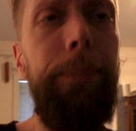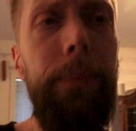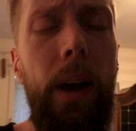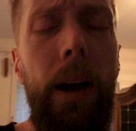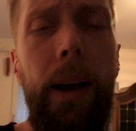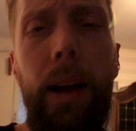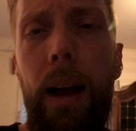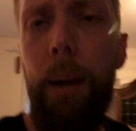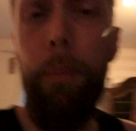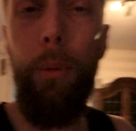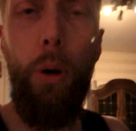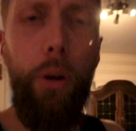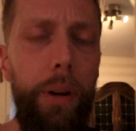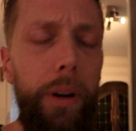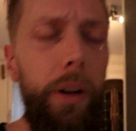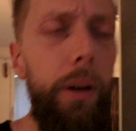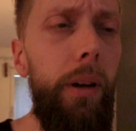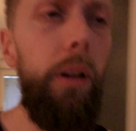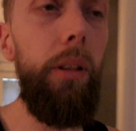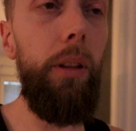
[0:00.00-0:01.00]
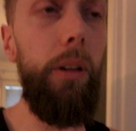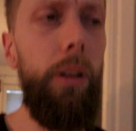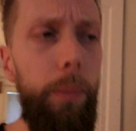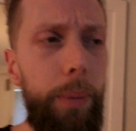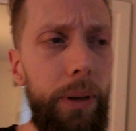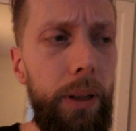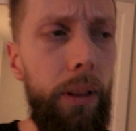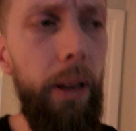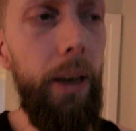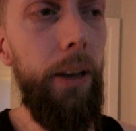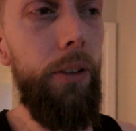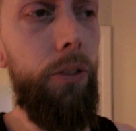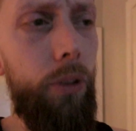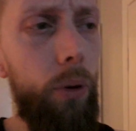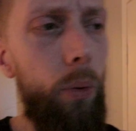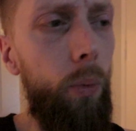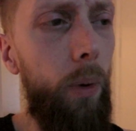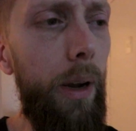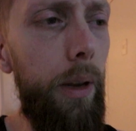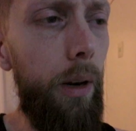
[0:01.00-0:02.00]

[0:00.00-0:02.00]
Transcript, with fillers: I, I'm already a little bit late, so why